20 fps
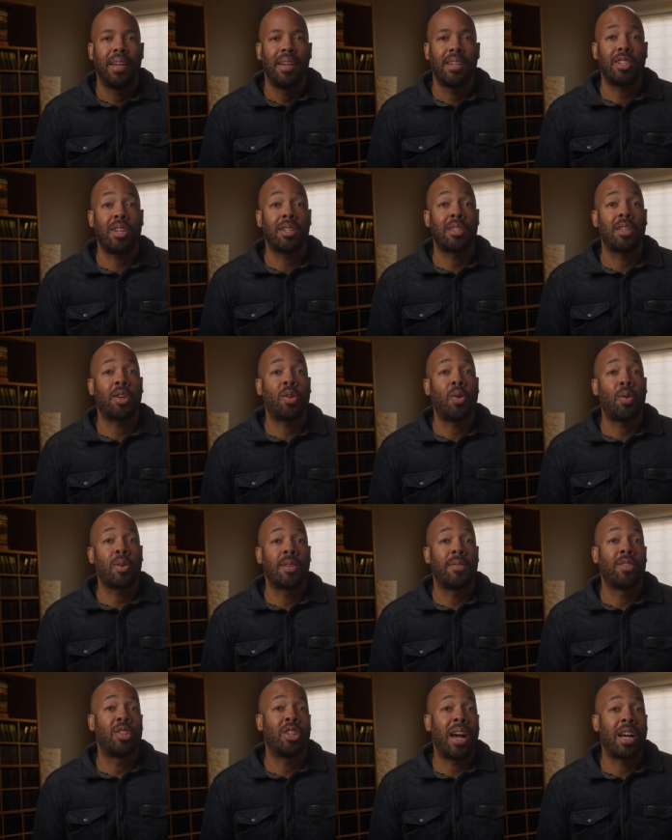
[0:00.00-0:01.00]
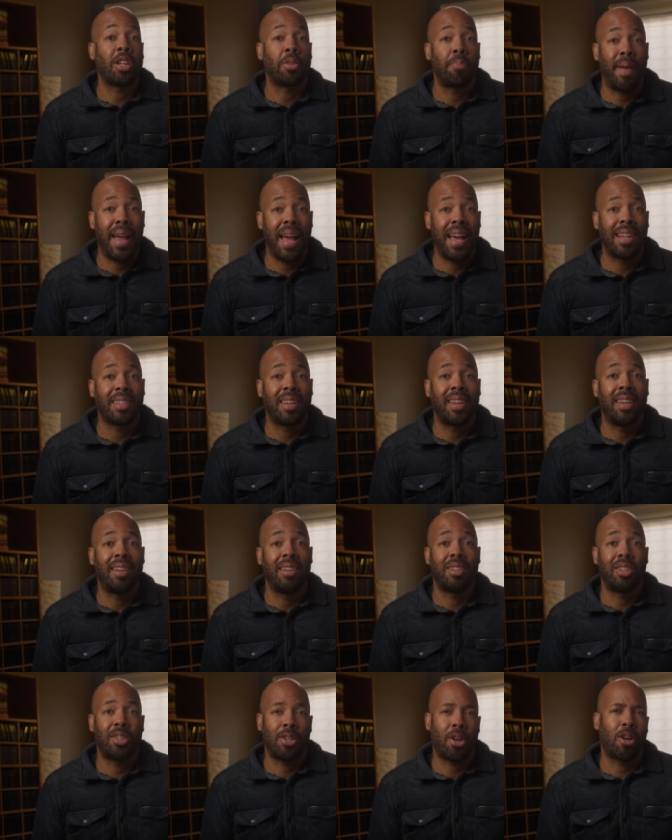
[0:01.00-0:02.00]
Just the course of Josh Baskin,
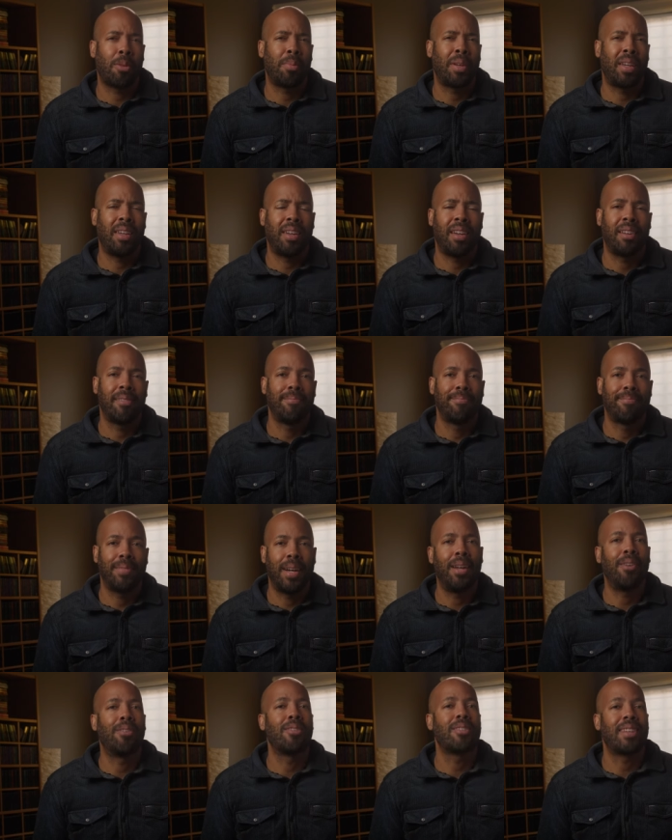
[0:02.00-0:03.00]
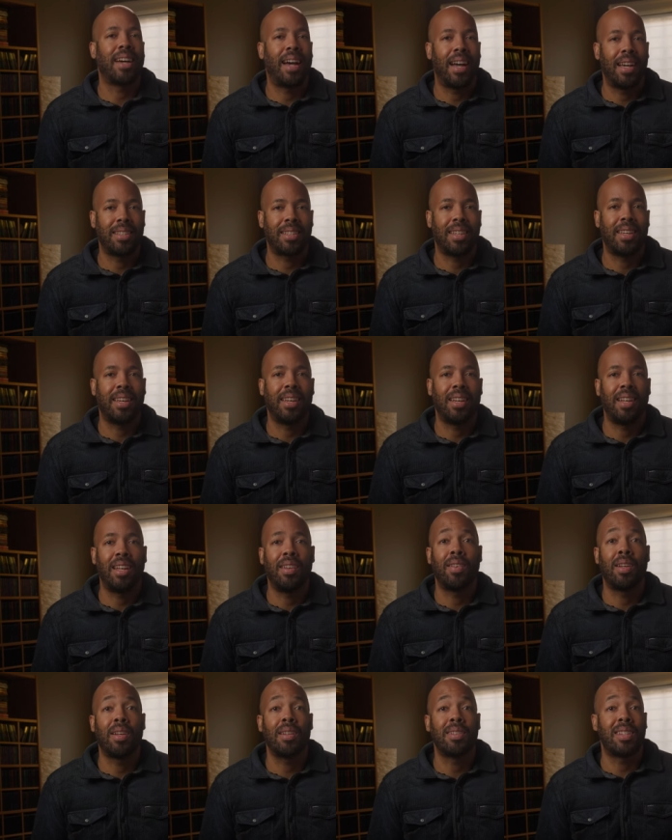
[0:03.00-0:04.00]
a charming yet undersized kid
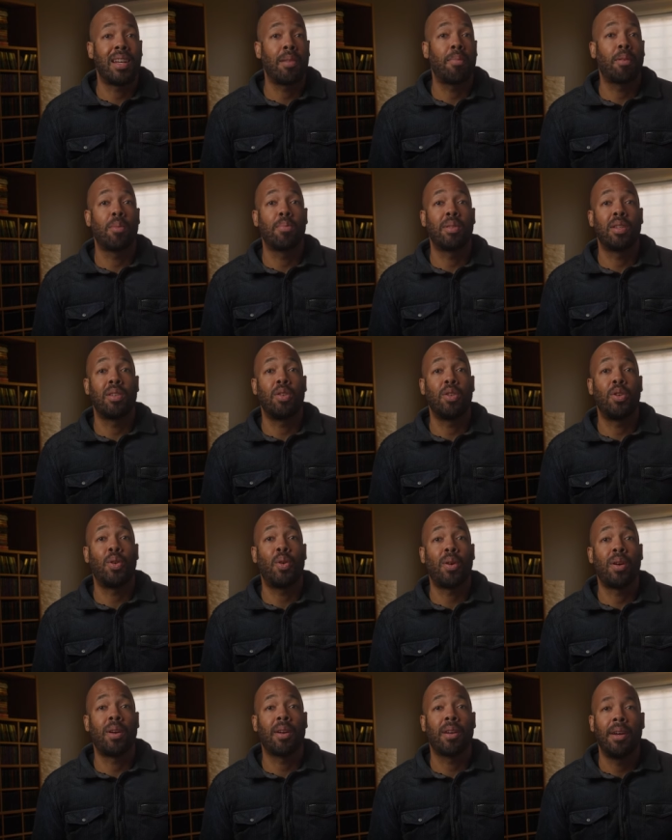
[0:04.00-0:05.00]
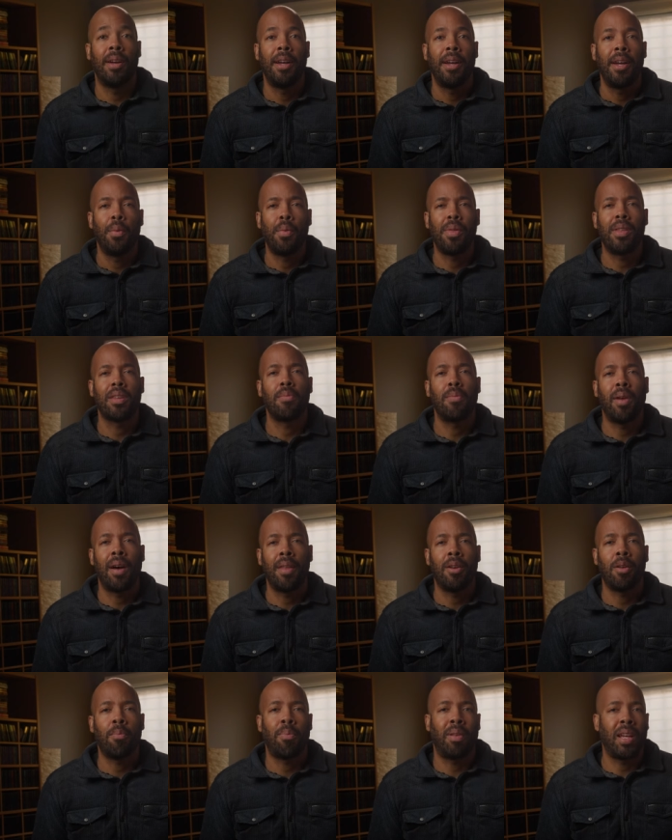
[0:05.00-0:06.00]
living in the suburbs of New York with his
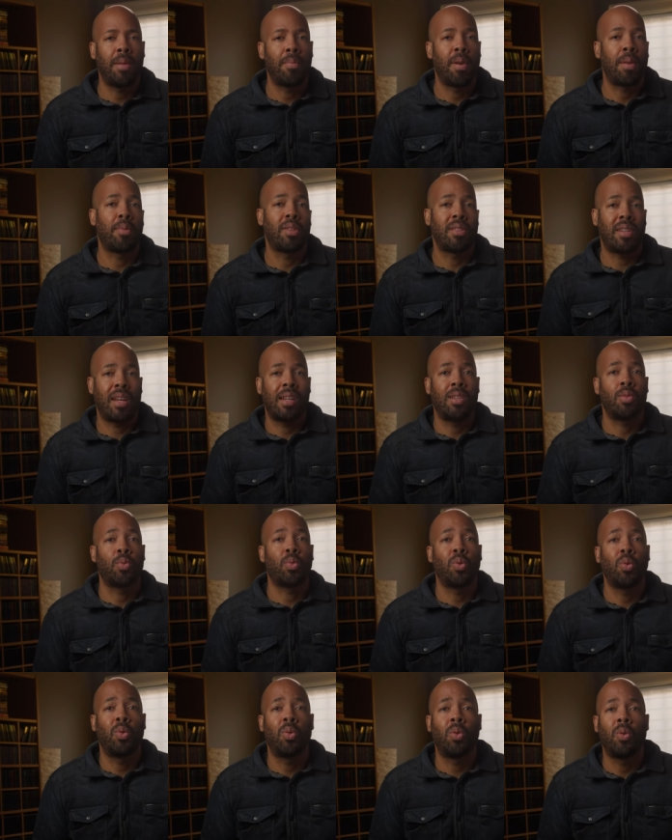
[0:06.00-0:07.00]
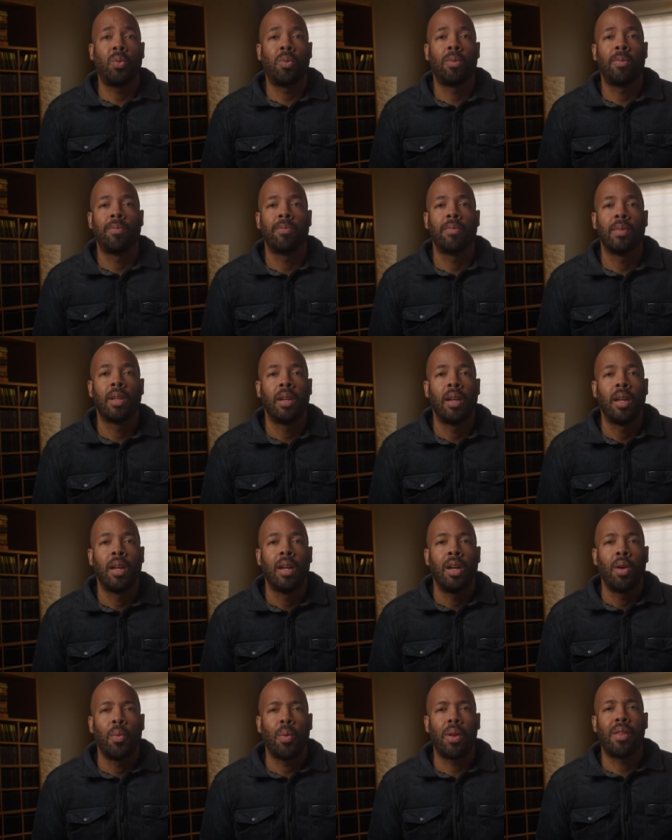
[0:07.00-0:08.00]
mother, played by Mercedes Ruehl.
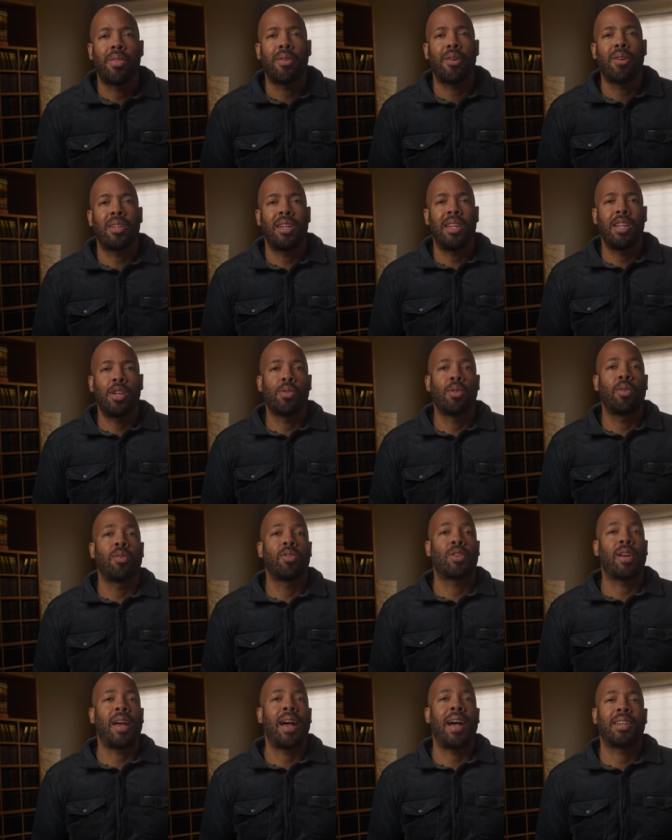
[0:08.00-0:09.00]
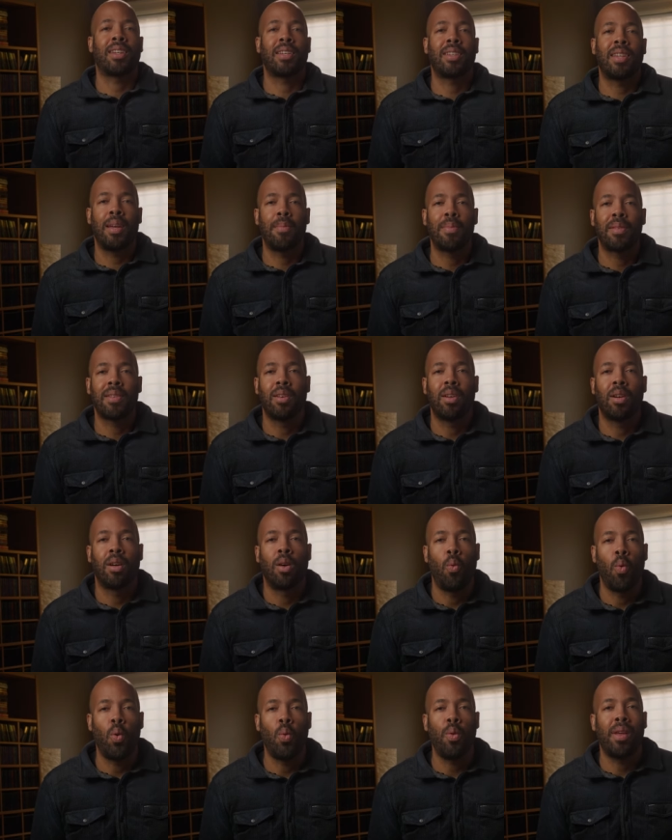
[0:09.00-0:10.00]
When the 13 year old Josh attempts to
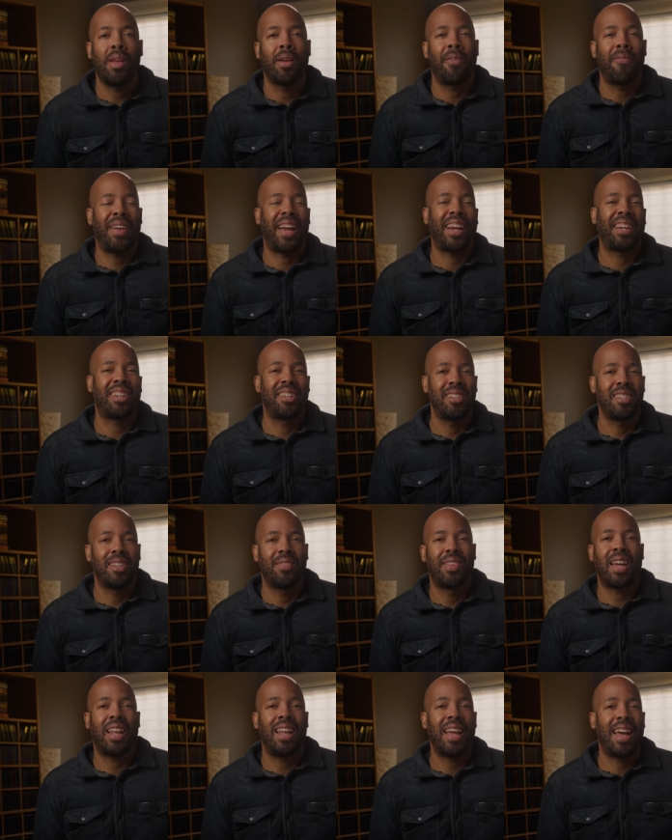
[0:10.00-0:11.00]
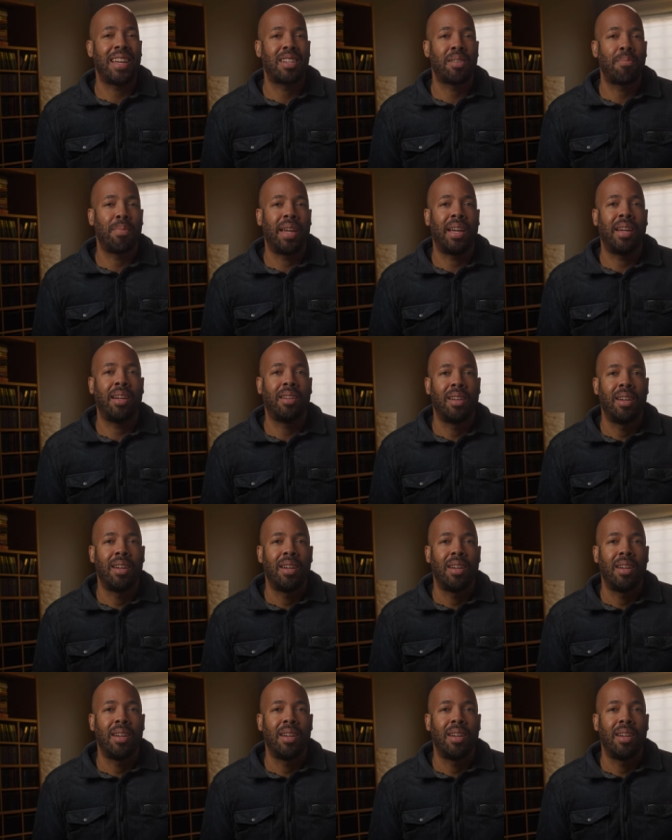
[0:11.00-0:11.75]
woo the affections of a classmate,